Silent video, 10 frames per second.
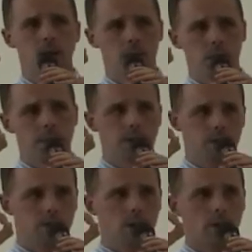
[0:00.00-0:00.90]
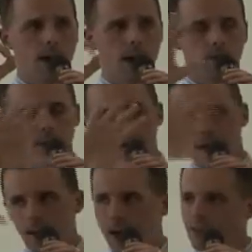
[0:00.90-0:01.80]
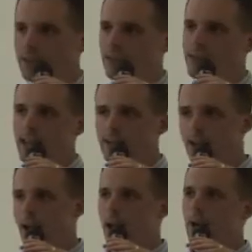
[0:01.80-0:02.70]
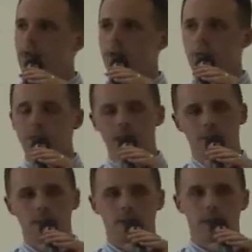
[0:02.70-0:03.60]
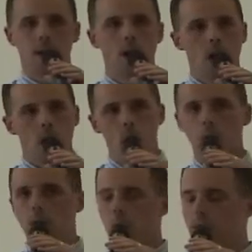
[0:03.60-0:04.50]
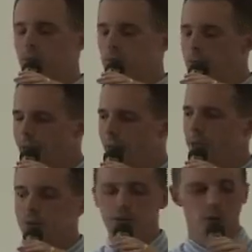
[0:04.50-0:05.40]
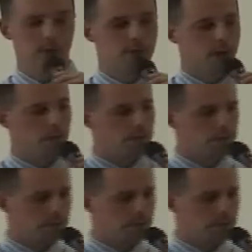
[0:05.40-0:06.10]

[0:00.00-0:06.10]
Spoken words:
of the picture of our lives. God sees the entire history of everything all at once. We have to trust him.